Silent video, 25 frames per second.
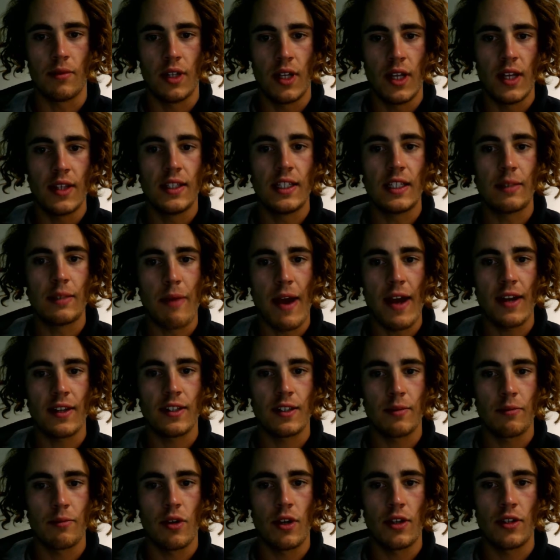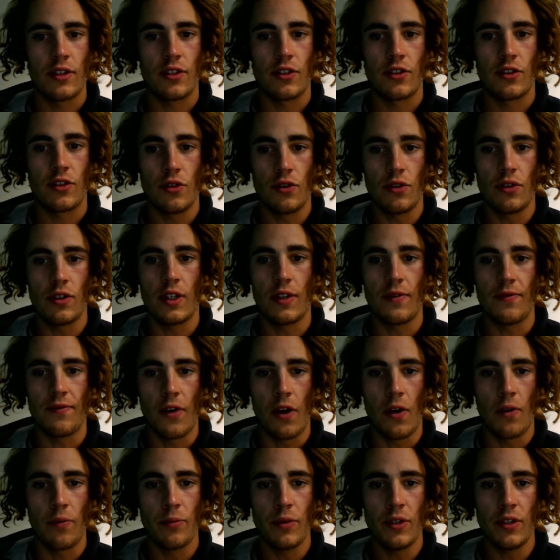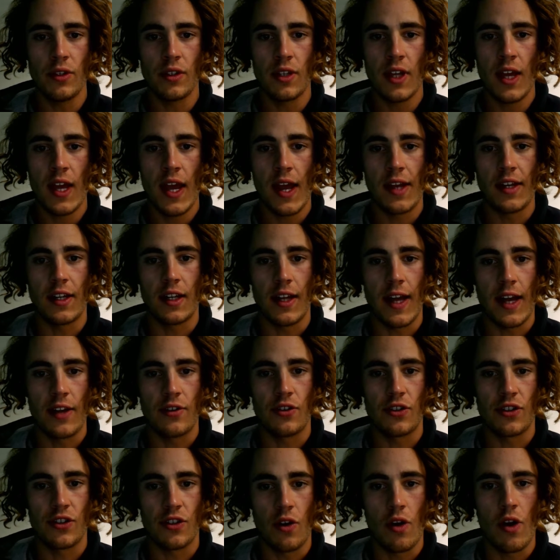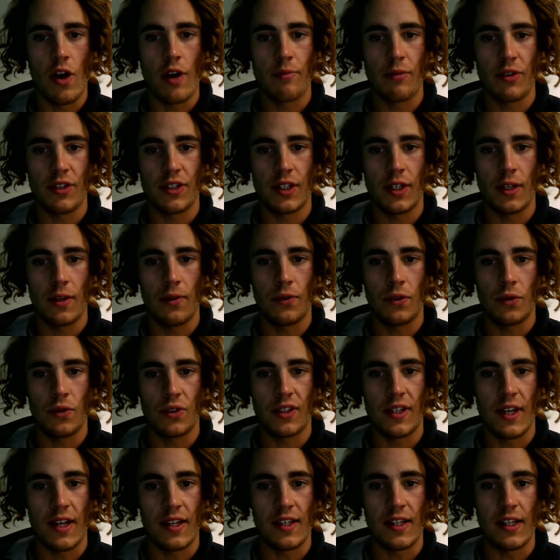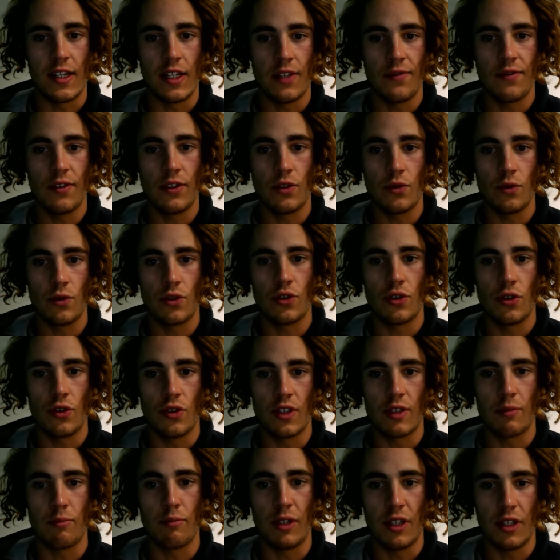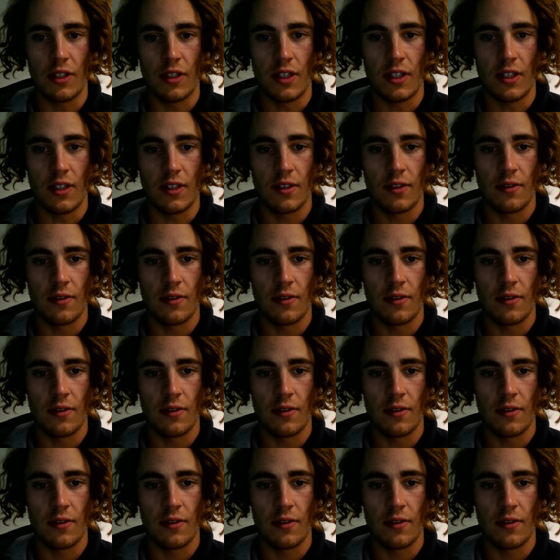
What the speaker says: This maximised student involvement and allowed Josiah and myself to assess individual students' abilities.